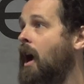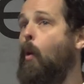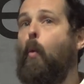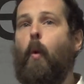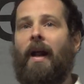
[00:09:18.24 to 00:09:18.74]
a
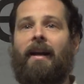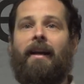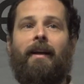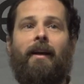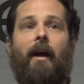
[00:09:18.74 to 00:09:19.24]

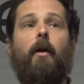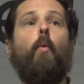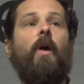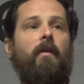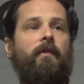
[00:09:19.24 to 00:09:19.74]
willing and a
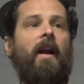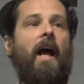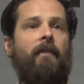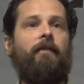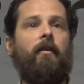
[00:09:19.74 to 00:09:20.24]
willful
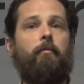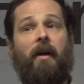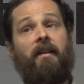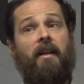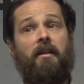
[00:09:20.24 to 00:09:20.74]
effort
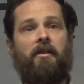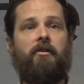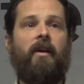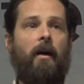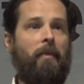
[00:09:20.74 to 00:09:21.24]
by the
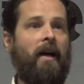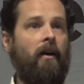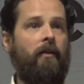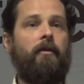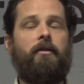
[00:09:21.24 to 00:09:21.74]
industry and by
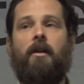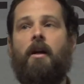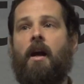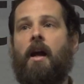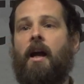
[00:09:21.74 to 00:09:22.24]
others
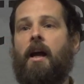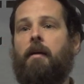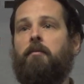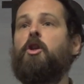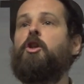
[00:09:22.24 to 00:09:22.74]

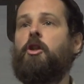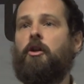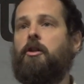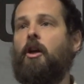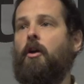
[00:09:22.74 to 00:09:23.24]
to
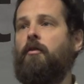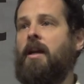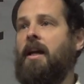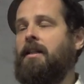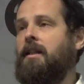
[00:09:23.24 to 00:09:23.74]
shut down the
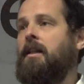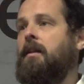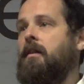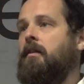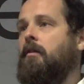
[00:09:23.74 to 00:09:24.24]

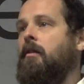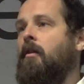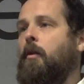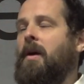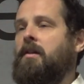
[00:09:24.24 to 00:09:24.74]
idea that there are
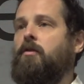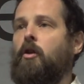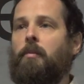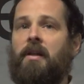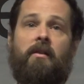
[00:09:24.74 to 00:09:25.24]
other ways of
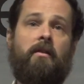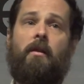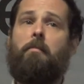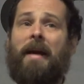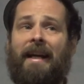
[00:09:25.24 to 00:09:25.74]
doing business.
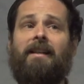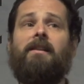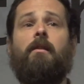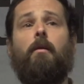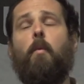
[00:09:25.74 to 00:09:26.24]

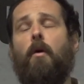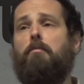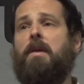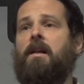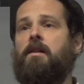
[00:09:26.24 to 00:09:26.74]
Patents are
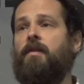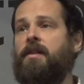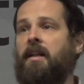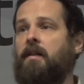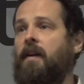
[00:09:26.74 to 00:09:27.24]
one means of
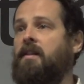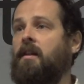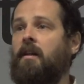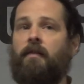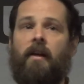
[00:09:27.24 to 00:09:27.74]

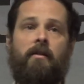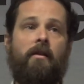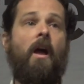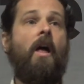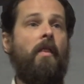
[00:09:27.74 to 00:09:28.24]
incentivizing
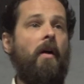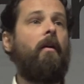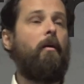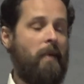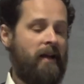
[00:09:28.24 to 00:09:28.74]
innovation. There
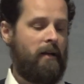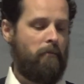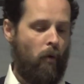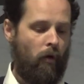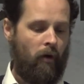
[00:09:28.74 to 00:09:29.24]
are many
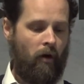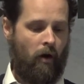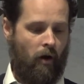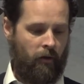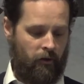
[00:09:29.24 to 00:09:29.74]
more
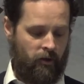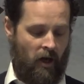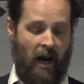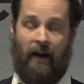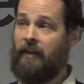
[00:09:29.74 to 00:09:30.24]
others,
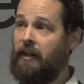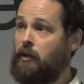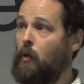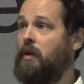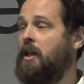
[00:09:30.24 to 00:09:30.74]
and they
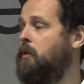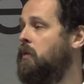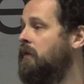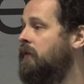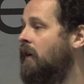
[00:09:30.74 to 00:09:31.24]
don't need to
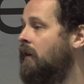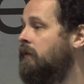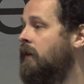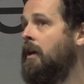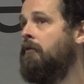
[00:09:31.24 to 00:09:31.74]

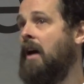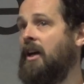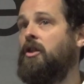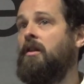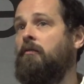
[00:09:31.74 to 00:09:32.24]
involve
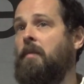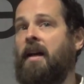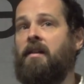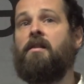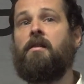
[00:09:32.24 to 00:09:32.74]
rationing of
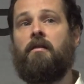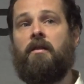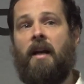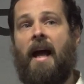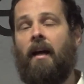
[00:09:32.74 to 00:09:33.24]
medicines or
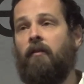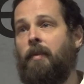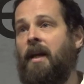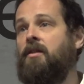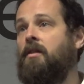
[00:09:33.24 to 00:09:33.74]
denial of
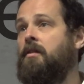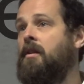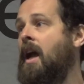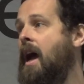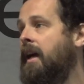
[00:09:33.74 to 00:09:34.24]
patients
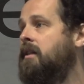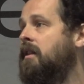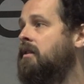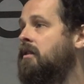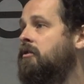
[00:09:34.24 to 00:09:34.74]

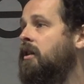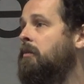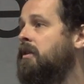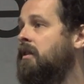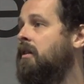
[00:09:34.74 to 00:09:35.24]
access to
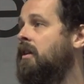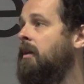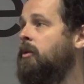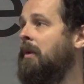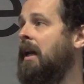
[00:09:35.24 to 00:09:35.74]
treatments that can
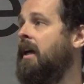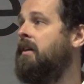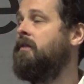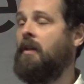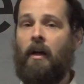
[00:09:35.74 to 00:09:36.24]
keep them alive.
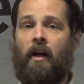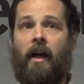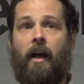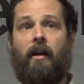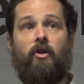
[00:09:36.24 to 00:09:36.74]

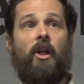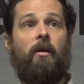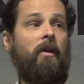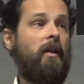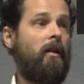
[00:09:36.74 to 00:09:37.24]
And
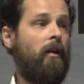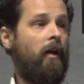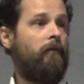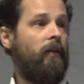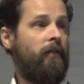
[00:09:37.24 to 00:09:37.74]
Jamie
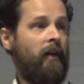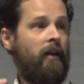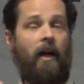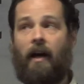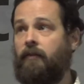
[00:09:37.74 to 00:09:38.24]
Love, I
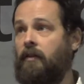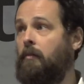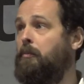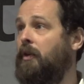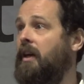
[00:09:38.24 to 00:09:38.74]
think, after the
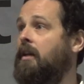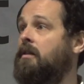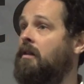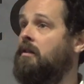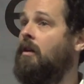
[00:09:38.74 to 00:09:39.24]
break, is
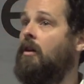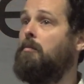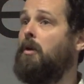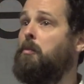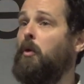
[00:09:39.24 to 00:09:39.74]
going to talk
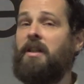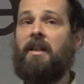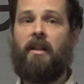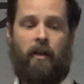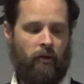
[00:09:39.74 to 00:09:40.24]
in much more
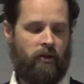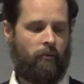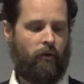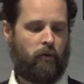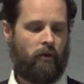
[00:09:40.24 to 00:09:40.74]
detail about some
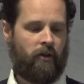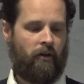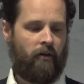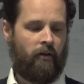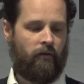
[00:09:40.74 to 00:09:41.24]
of those
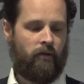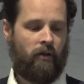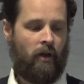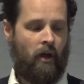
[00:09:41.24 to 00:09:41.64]
alternatives.